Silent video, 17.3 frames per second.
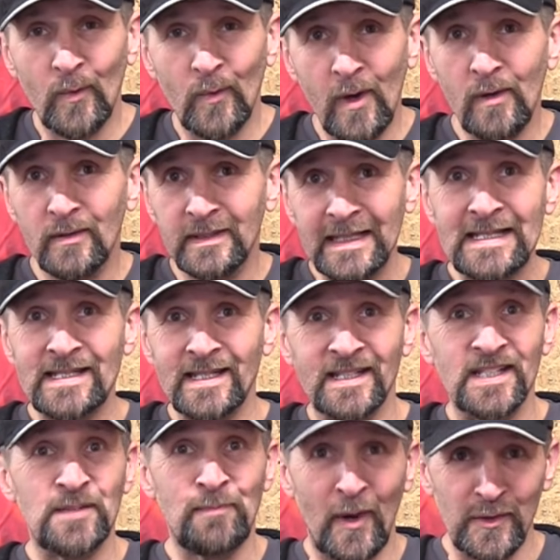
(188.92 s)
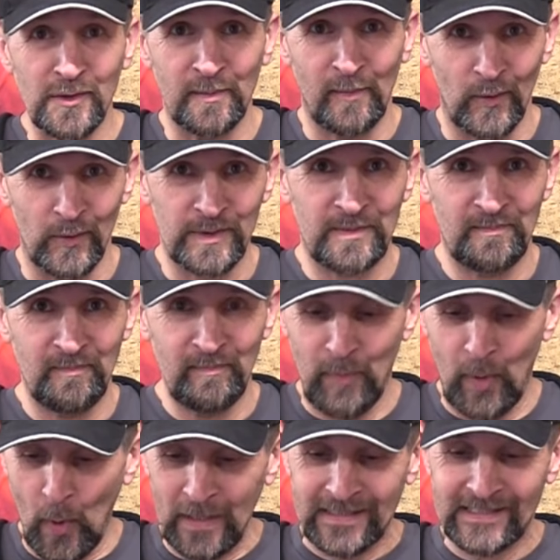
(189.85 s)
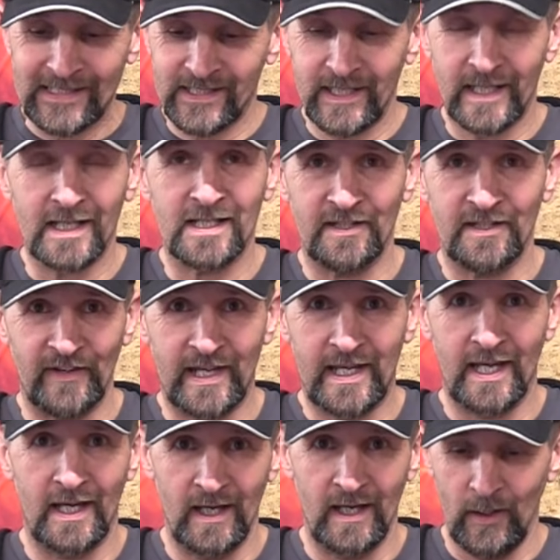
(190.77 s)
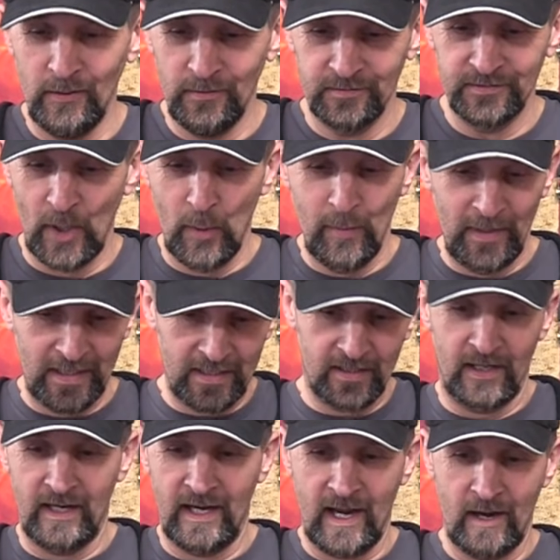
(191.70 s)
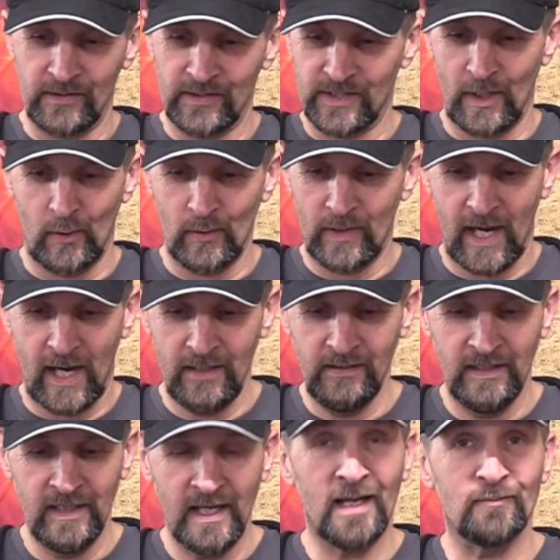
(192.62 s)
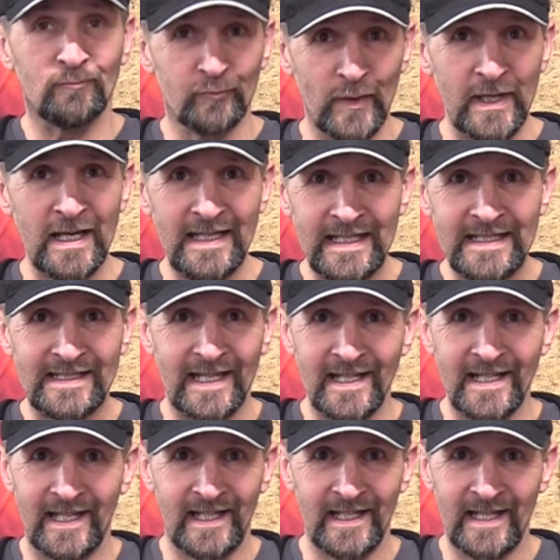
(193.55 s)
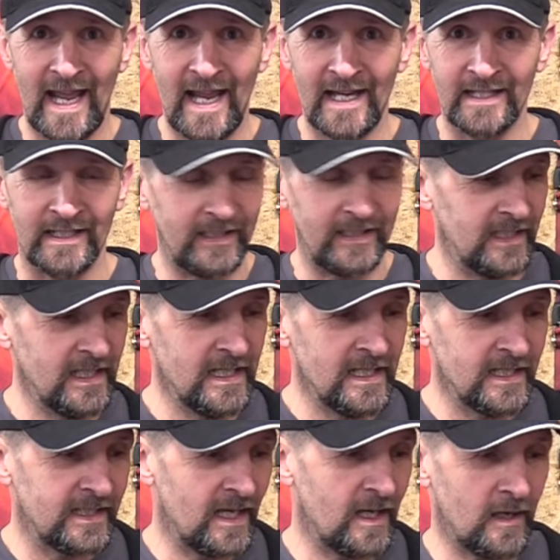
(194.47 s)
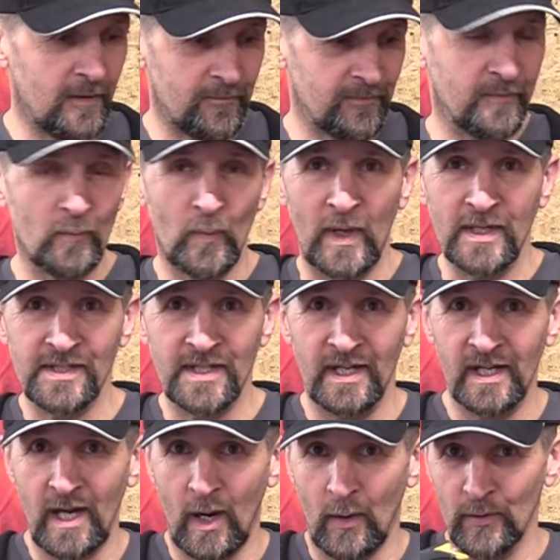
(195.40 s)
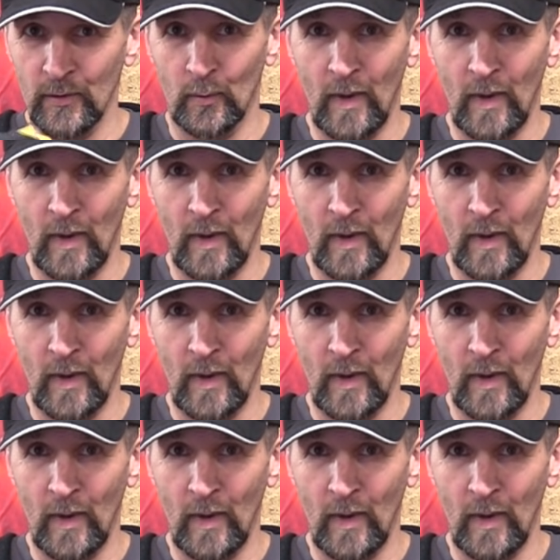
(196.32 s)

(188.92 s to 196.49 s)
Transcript: well, these are disposables. 0.6 of a kilo, no bigger than an aerosol can, and really dinky and handy. Now, one's going to go on the